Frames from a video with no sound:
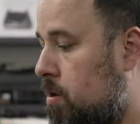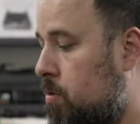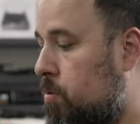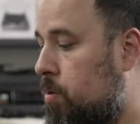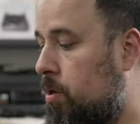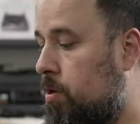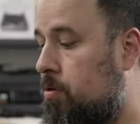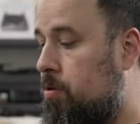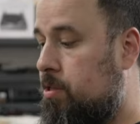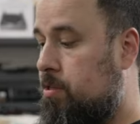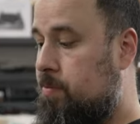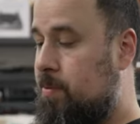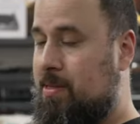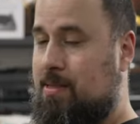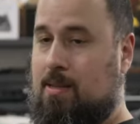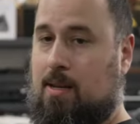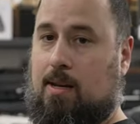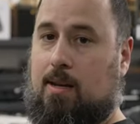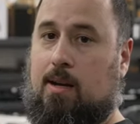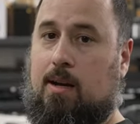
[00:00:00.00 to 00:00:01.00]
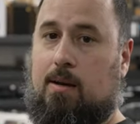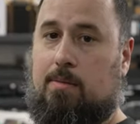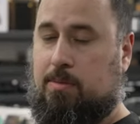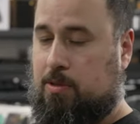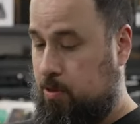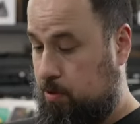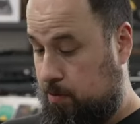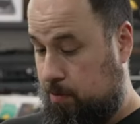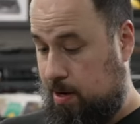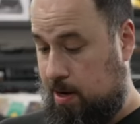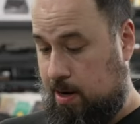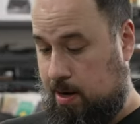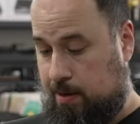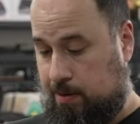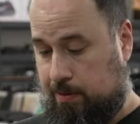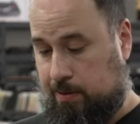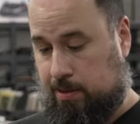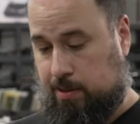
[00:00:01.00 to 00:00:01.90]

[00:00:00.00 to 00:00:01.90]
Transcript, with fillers: When Christmas Comes Around.